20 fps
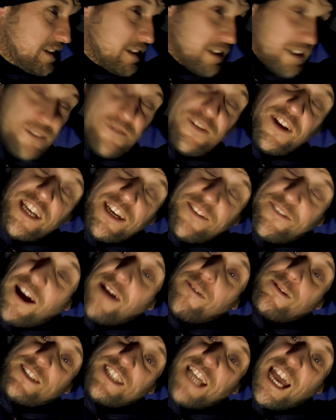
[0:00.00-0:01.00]
You think if that
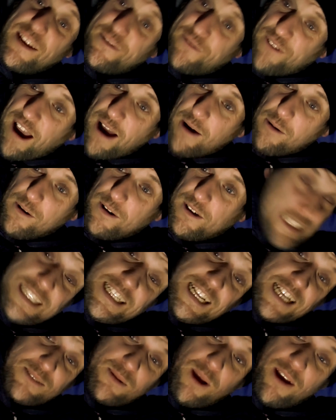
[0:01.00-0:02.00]
was Nath out,
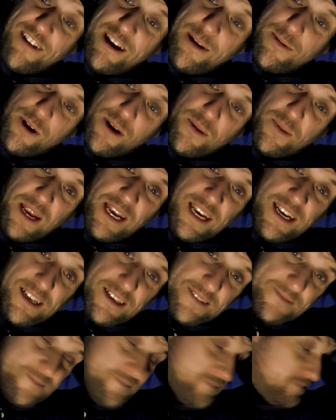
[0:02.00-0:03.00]
that's where he would have been.
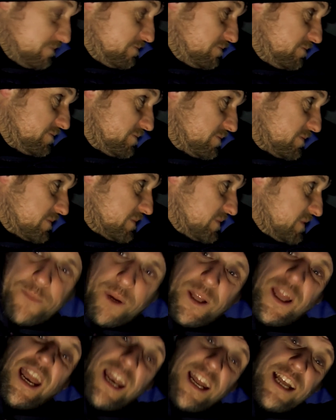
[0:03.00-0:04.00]

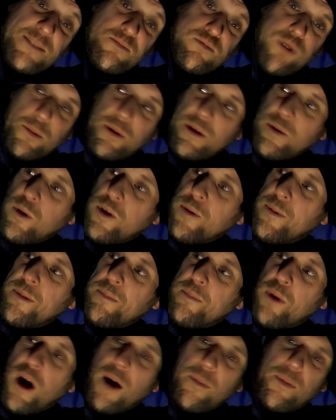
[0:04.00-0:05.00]
But then his probably would have been
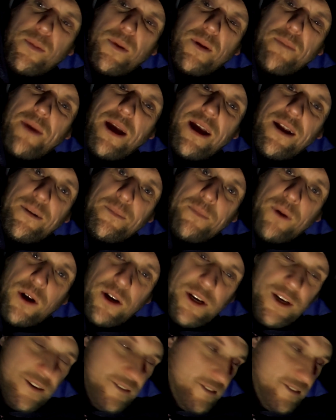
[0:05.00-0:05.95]
put up a bit better than mine.